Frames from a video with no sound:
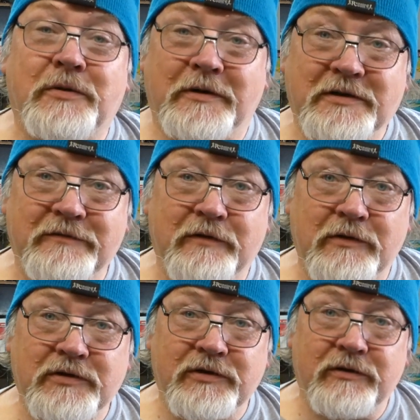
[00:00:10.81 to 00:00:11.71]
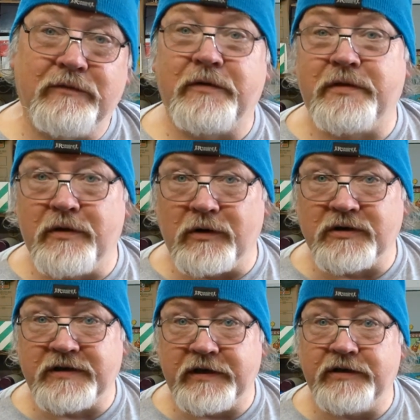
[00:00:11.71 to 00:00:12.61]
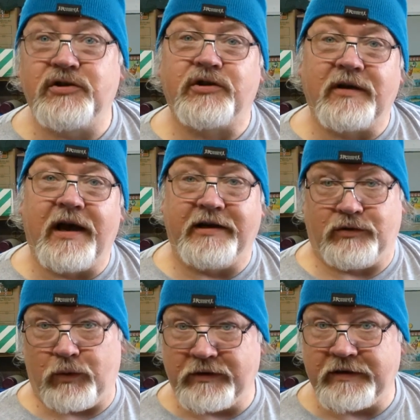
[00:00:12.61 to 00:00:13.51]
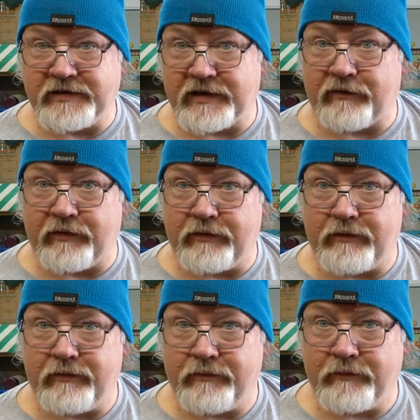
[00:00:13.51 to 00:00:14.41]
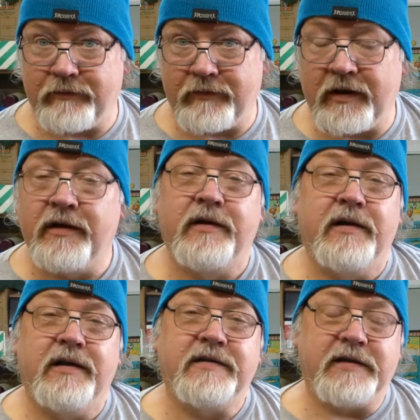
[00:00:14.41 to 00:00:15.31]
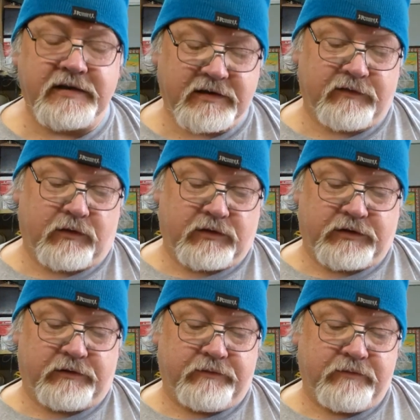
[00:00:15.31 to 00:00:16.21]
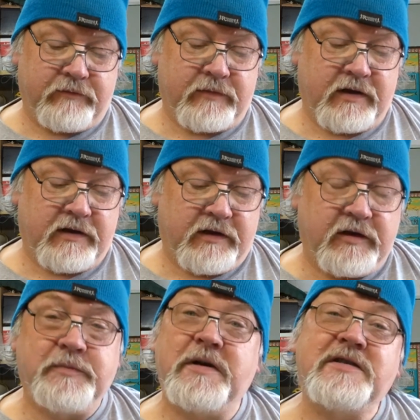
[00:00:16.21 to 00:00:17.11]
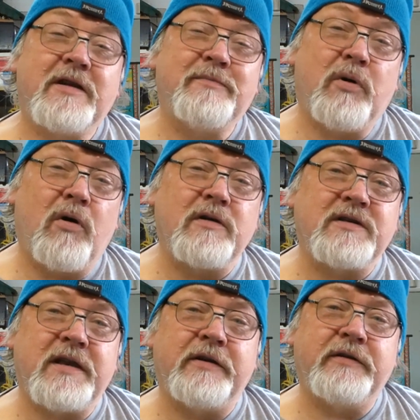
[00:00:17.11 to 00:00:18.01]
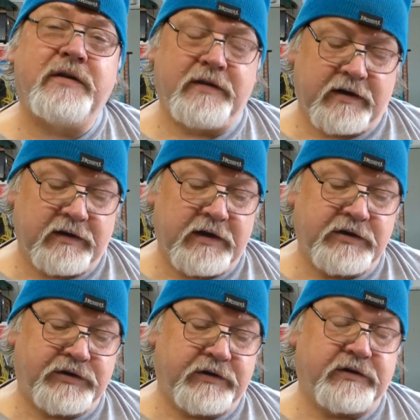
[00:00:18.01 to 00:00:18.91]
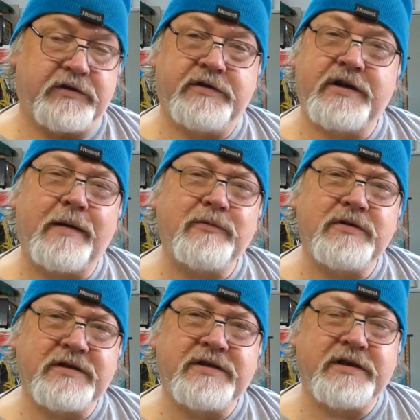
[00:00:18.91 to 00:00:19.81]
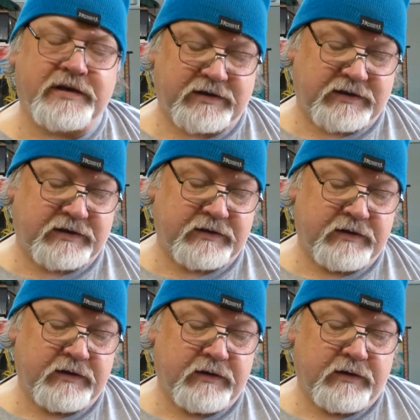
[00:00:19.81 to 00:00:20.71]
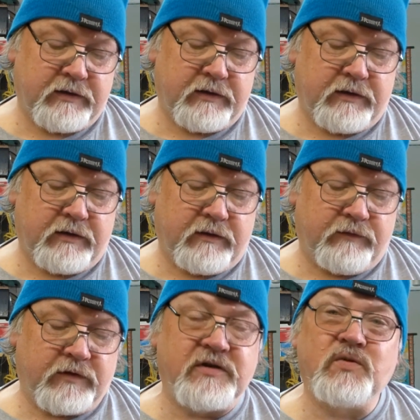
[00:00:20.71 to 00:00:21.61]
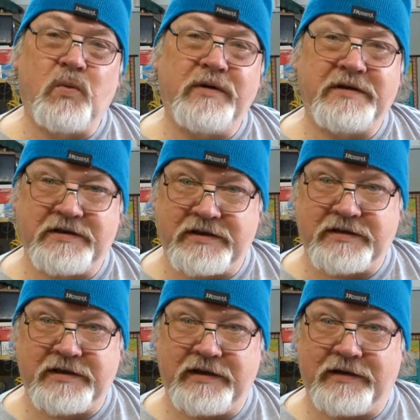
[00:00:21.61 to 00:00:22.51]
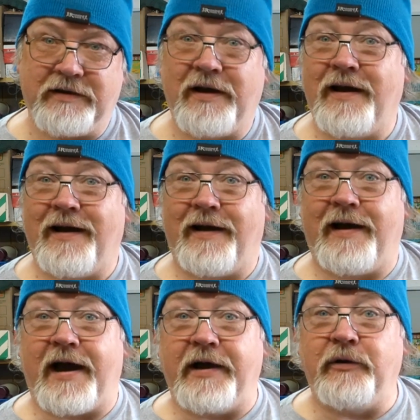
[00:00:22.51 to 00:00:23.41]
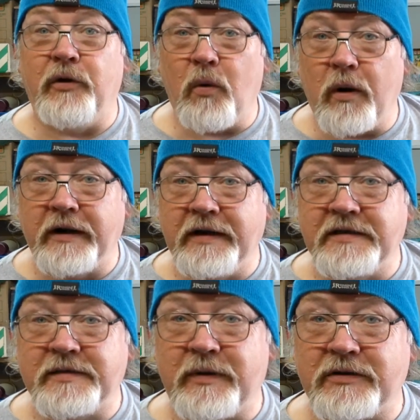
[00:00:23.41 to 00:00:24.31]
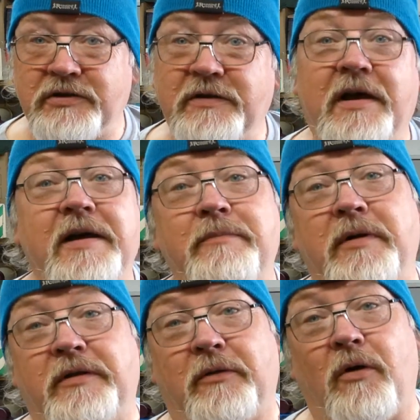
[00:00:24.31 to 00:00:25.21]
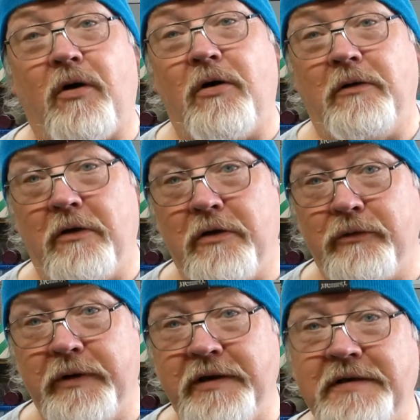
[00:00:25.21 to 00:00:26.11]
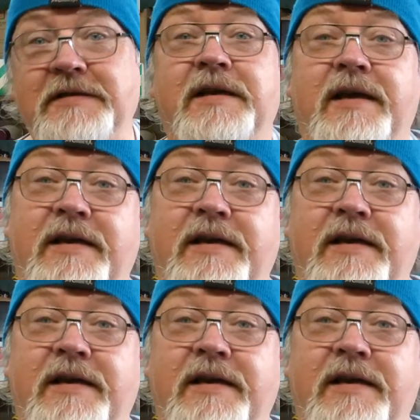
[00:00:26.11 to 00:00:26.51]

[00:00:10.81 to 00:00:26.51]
to our devotional for Thursday, July 27th. Today's devotional is based on Paul's letter to the Galatians, chapter 6, verses 1 to 16. I don't know what it is about July, but they're all long readings.